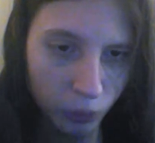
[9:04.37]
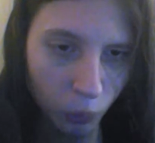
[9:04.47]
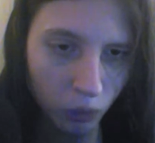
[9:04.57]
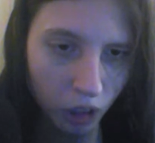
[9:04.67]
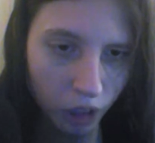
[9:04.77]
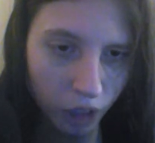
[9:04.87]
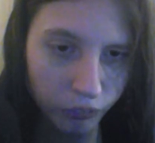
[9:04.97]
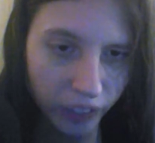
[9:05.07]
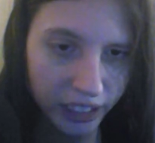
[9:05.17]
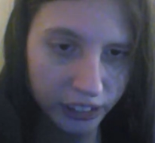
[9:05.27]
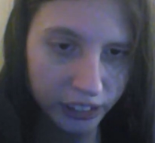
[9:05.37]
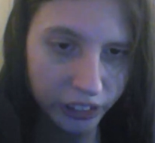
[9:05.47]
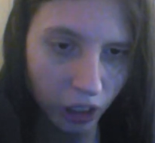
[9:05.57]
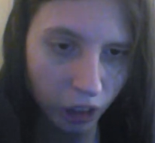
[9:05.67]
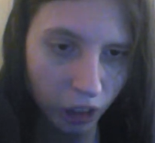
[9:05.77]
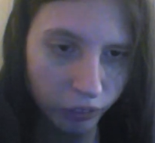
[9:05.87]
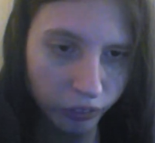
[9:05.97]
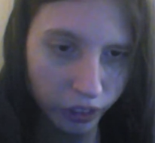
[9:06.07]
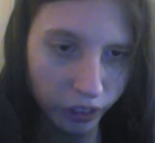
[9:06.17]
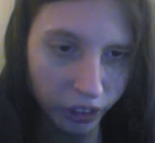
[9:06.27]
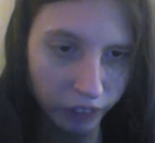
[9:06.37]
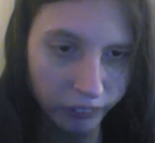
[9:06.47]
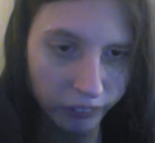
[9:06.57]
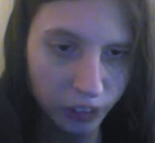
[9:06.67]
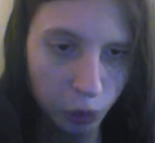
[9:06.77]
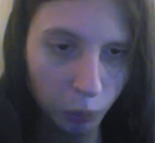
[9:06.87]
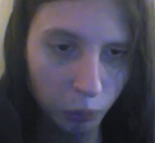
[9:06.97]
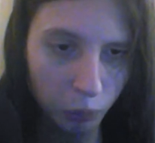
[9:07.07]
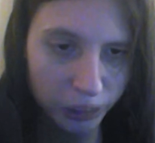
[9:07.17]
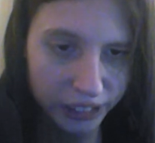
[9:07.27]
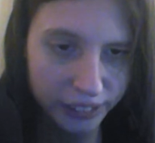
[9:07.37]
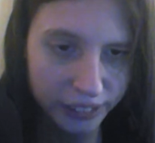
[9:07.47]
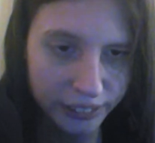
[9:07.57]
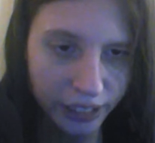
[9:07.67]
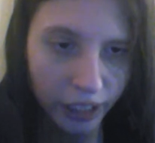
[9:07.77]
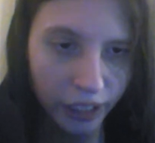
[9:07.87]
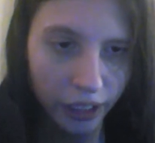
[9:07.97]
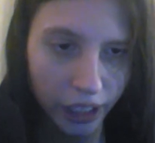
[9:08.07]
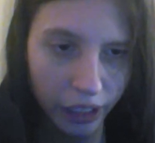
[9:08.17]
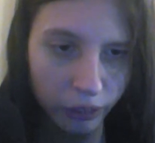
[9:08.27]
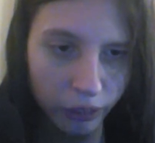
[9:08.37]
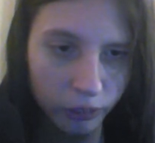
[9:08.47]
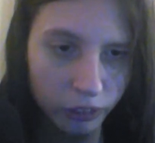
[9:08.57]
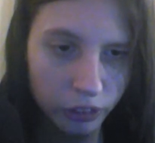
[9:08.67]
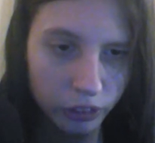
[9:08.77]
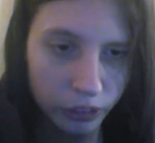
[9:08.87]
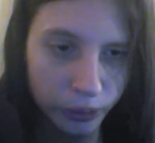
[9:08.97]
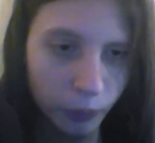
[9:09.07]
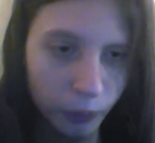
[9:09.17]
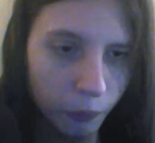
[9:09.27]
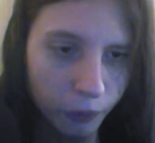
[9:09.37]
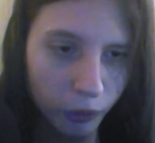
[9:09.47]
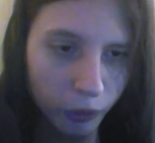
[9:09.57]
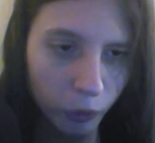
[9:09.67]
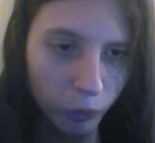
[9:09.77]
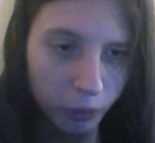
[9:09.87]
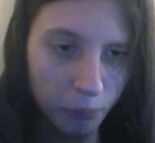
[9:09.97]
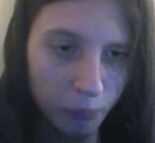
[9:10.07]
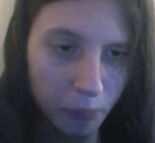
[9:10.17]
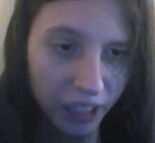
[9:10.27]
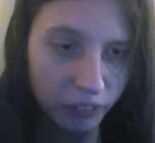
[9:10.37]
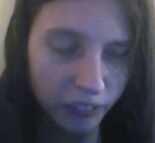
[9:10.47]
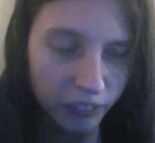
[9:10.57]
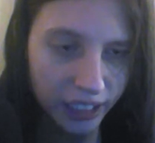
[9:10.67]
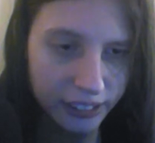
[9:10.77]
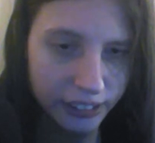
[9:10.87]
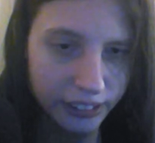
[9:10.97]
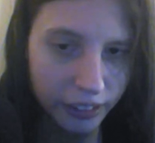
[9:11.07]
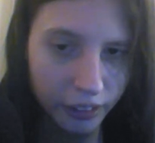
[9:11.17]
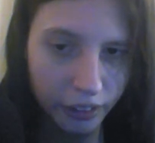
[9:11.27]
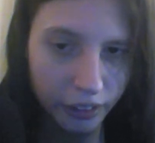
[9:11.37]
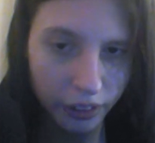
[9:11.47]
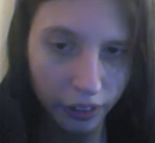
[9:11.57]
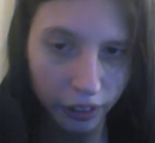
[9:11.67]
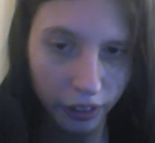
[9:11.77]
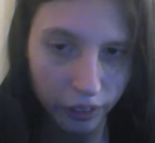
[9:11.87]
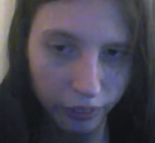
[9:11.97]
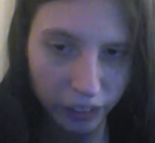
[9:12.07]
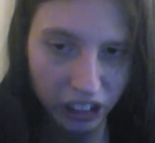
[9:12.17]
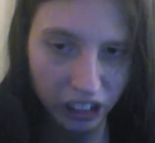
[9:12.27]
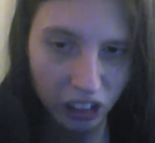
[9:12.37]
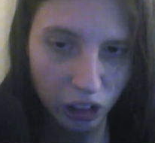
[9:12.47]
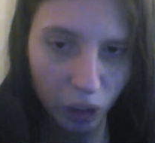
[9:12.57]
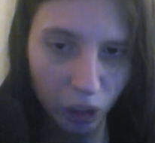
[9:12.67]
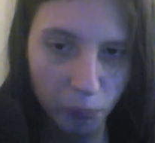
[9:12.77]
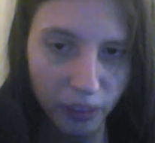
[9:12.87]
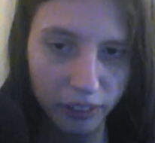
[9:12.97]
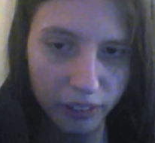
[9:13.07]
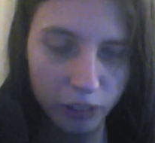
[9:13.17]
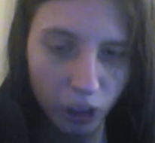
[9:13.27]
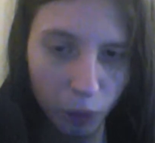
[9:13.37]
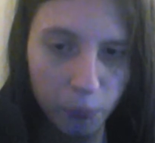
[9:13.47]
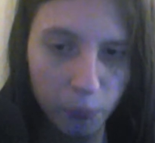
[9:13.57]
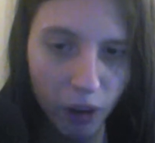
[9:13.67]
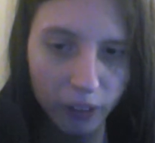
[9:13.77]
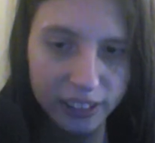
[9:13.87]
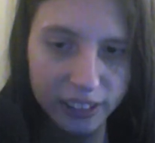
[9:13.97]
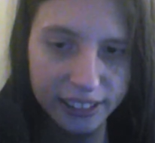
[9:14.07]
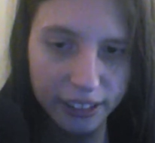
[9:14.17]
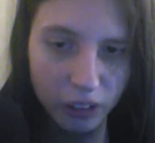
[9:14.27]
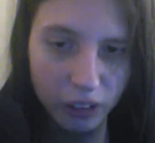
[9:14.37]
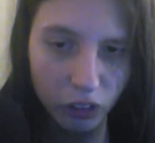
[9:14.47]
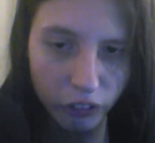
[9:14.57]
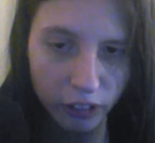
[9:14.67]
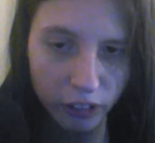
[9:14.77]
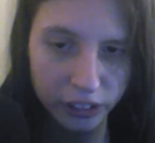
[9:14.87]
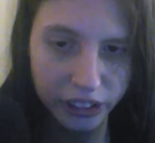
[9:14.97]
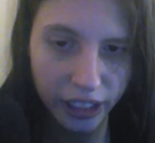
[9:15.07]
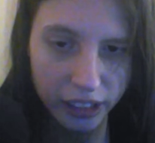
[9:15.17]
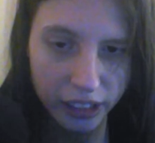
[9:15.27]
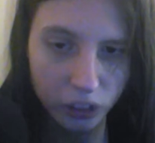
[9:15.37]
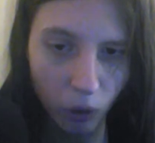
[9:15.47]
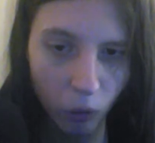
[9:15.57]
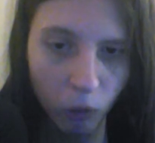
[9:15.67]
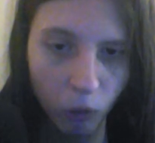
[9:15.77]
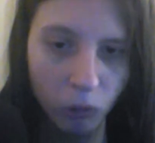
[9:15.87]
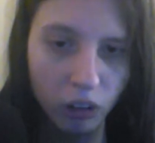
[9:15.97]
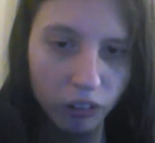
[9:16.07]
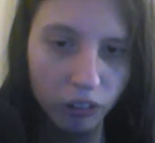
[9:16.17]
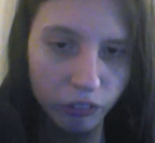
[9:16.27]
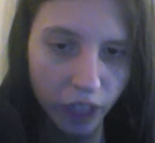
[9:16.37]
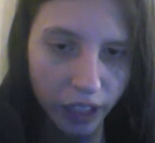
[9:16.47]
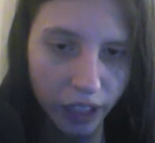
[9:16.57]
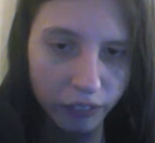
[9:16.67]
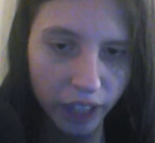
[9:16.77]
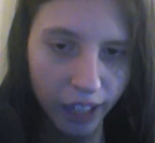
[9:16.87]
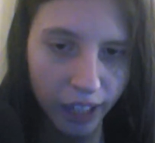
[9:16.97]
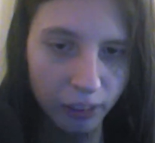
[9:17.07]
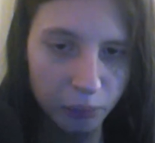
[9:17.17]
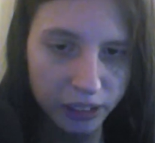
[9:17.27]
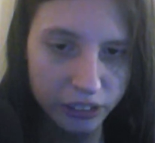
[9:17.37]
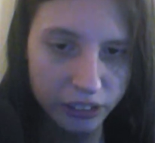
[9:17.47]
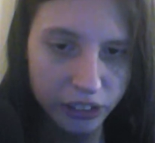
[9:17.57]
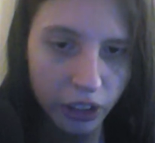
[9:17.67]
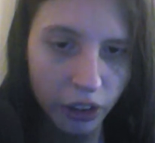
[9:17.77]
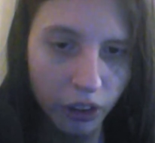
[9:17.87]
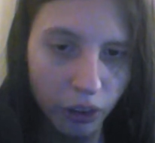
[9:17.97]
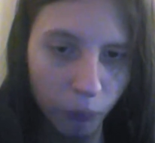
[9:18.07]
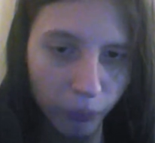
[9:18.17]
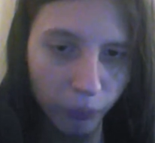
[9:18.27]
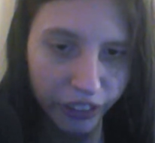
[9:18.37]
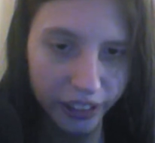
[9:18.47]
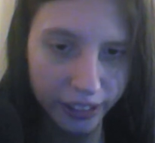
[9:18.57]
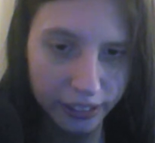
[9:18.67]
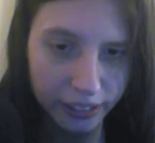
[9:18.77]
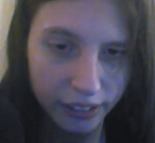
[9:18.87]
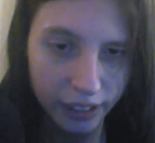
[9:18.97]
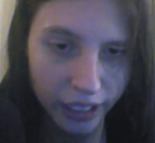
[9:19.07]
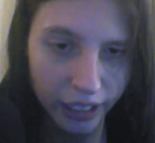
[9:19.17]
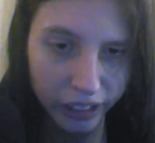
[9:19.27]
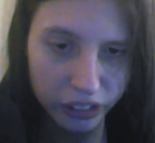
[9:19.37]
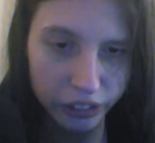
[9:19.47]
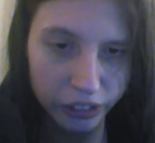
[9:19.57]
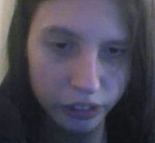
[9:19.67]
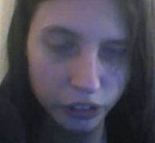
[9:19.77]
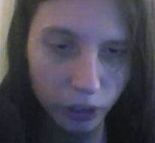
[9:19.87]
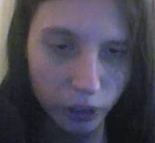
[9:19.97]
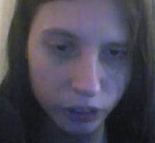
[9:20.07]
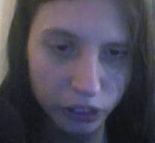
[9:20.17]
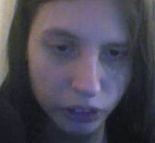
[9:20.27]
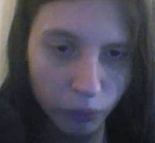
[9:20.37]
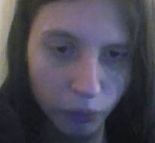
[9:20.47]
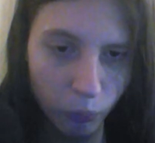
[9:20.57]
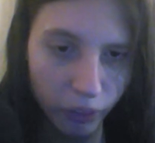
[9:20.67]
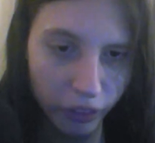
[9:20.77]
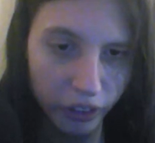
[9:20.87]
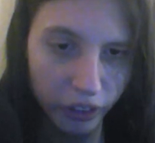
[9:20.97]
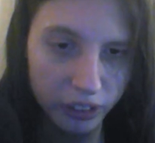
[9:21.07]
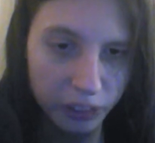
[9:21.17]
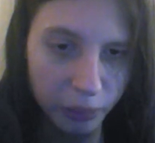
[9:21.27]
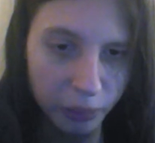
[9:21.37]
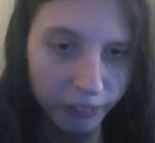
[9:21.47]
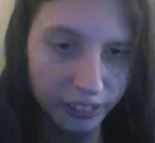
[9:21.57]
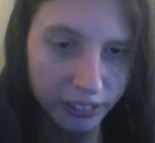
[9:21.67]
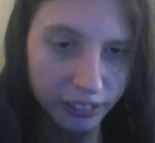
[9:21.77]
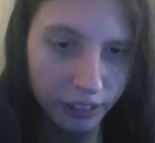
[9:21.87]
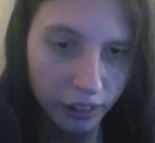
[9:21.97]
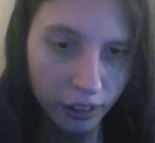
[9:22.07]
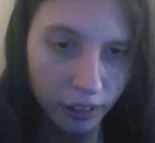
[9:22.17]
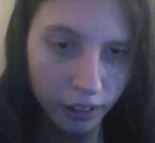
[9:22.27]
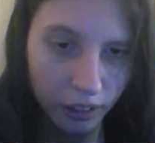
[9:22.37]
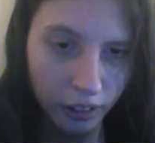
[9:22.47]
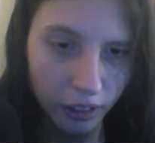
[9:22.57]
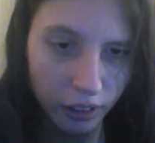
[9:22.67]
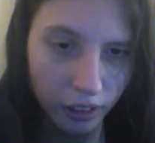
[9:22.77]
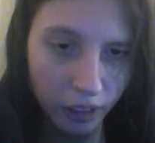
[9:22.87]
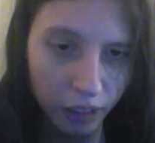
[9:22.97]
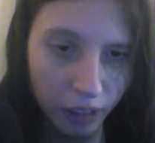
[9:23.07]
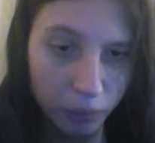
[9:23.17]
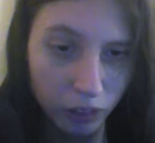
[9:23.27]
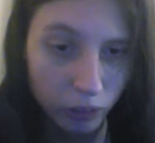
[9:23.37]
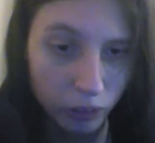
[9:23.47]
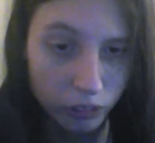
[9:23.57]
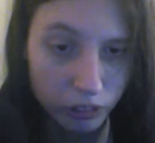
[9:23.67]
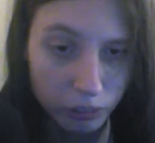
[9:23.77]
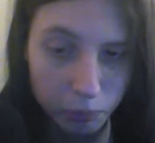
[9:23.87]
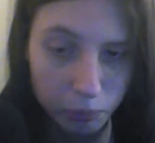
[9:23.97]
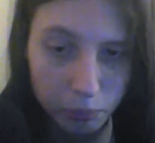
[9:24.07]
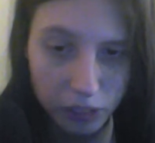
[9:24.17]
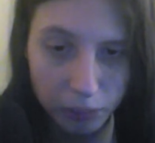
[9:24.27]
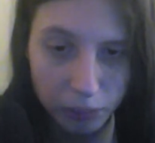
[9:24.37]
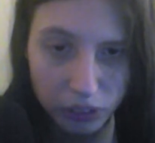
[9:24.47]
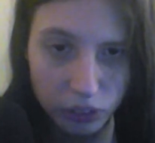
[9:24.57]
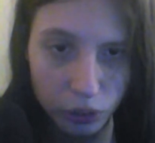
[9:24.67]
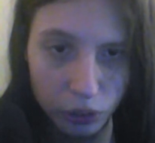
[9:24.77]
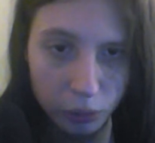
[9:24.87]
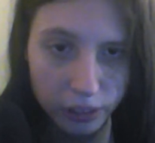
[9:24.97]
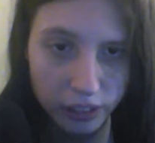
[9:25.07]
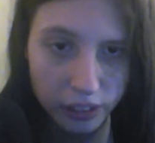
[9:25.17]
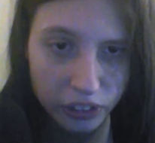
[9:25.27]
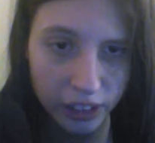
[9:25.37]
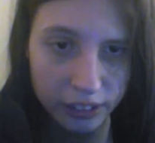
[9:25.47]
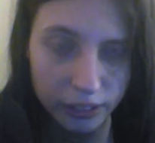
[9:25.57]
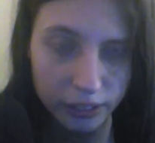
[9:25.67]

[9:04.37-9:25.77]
or effects of the ritual is either stored or manifest. The Kabbalistic cross has all five elements within it as it starts with spirit. I'm not going to attempt to pronounce that.